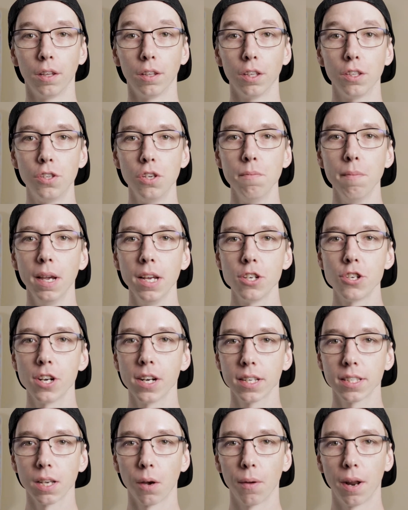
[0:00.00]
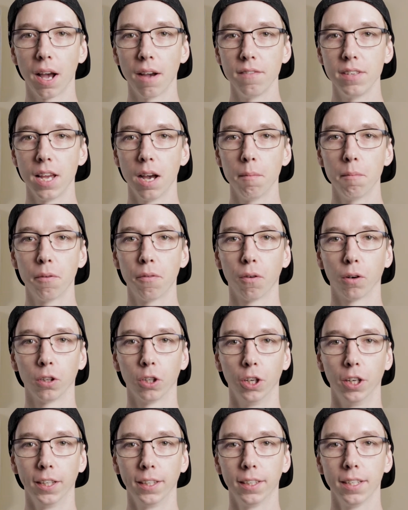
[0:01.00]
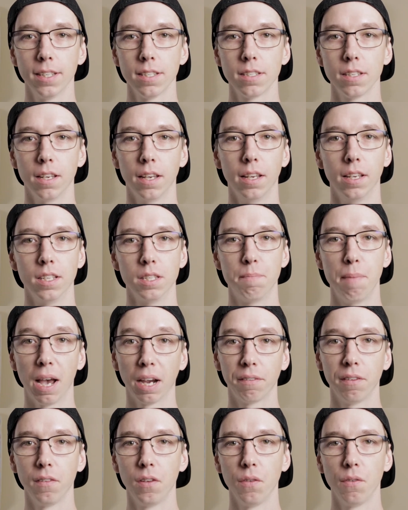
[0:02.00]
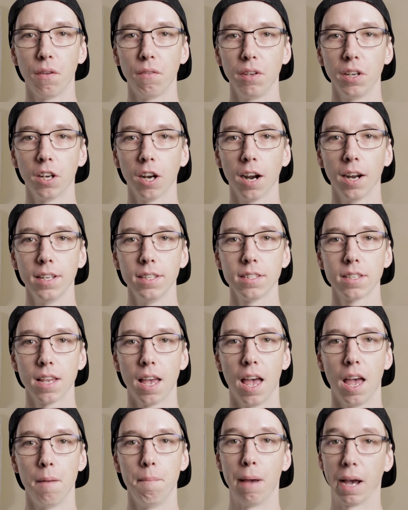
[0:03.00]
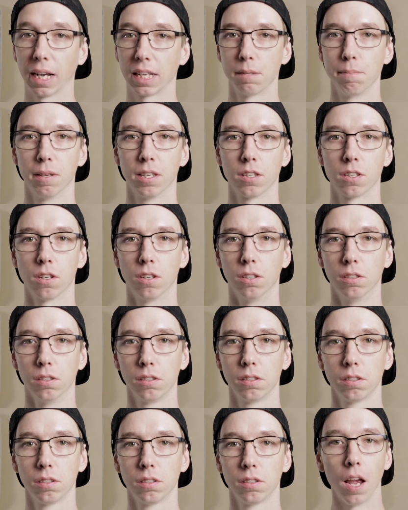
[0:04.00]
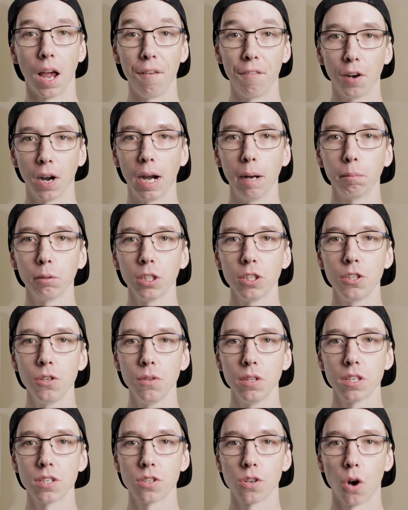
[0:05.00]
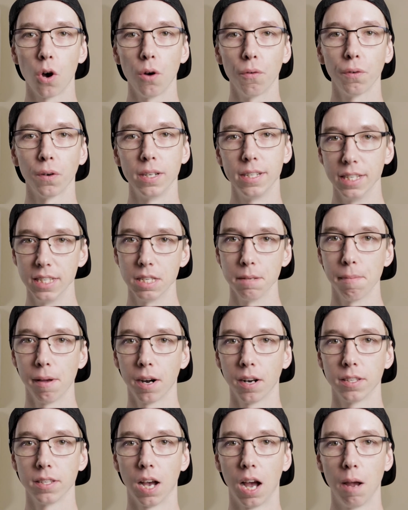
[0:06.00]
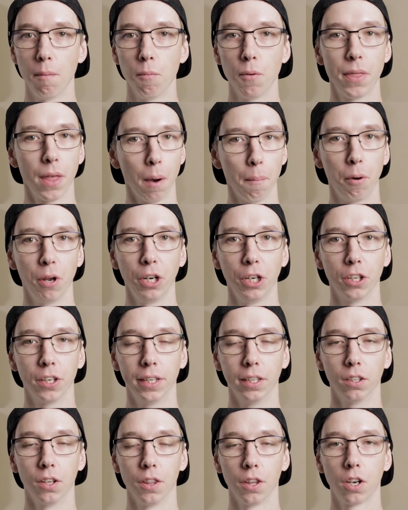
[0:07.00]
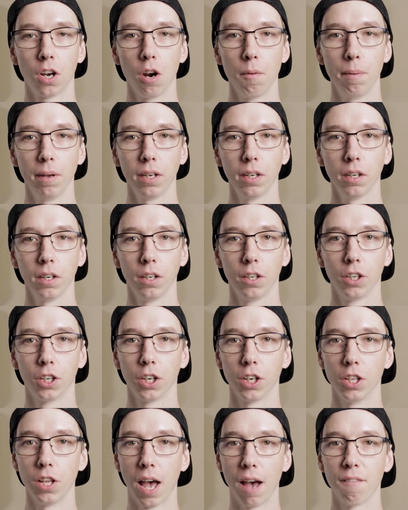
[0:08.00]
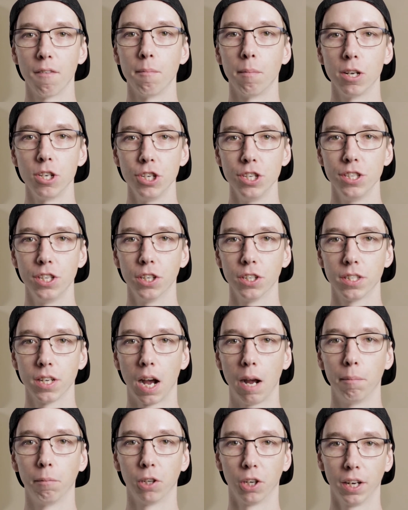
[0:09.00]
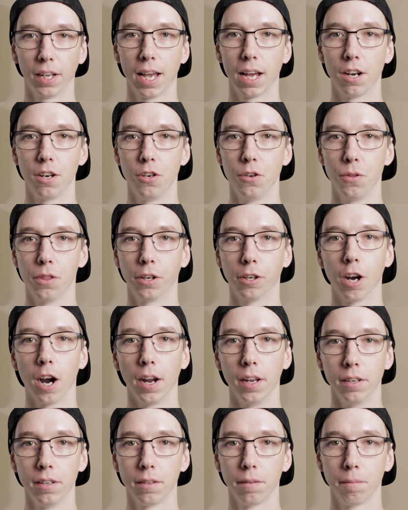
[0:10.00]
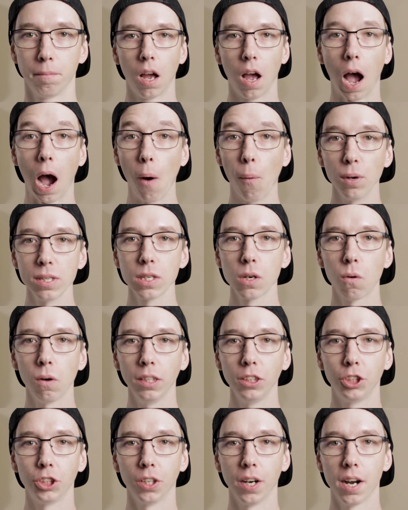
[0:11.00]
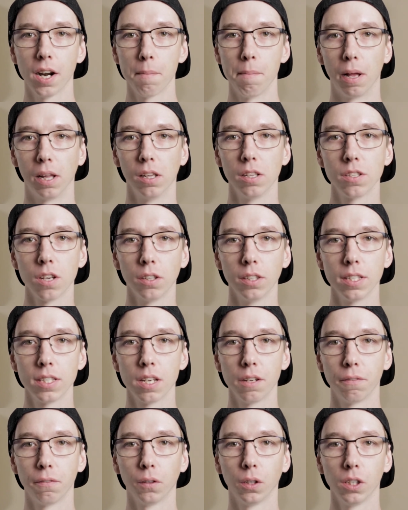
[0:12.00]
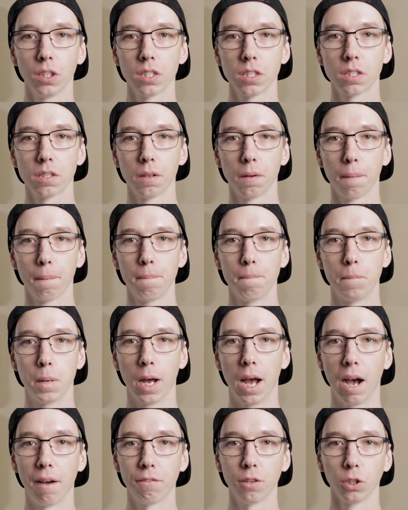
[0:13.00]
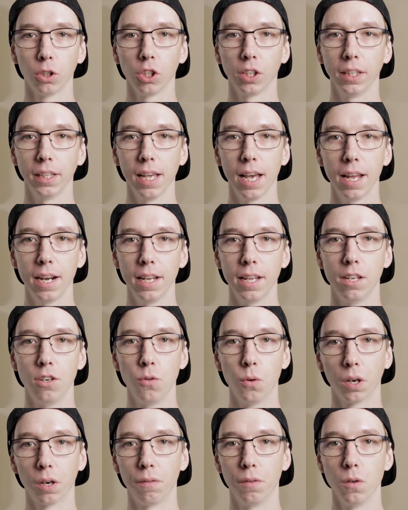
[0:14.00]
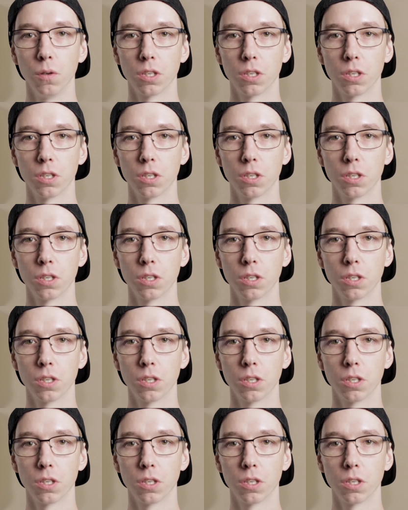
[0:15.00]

The two main tricks I would have down before learning this is back 50-50 grinds and back Smith stalls. If you're able to do the stall for a decent amount of time without putting your heel on the coping, you're going to have a much easier time learning how to do the grind. I wasn't quite sure how to balance on this at first, but after looking at it and doing a few